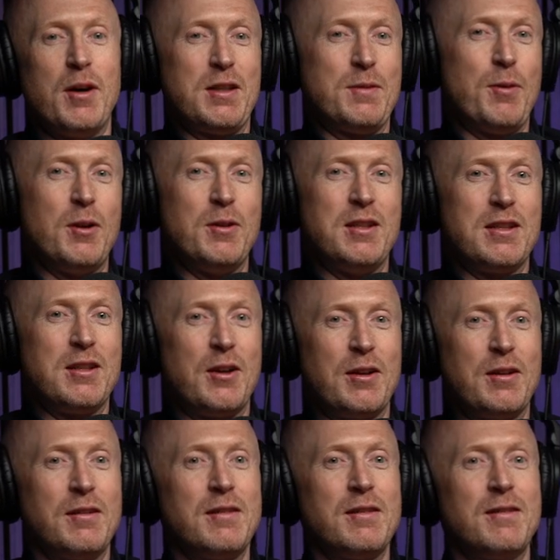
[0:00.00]
I suppose it's like
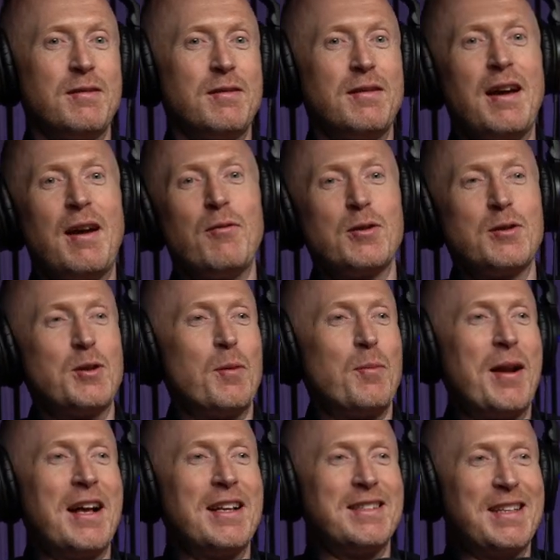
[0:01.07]
everyone's got a
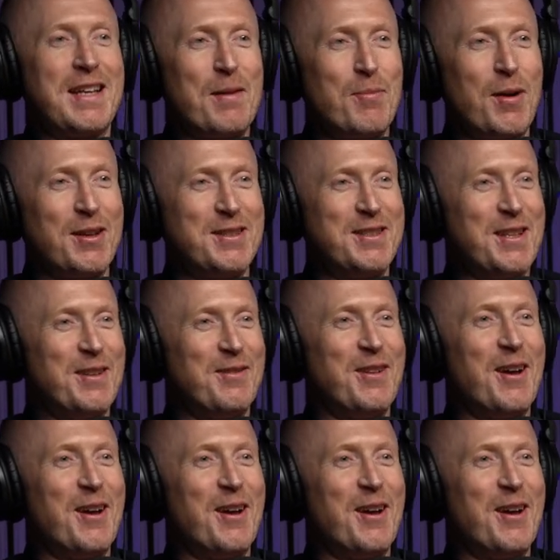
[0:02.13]
plan till they get punched in the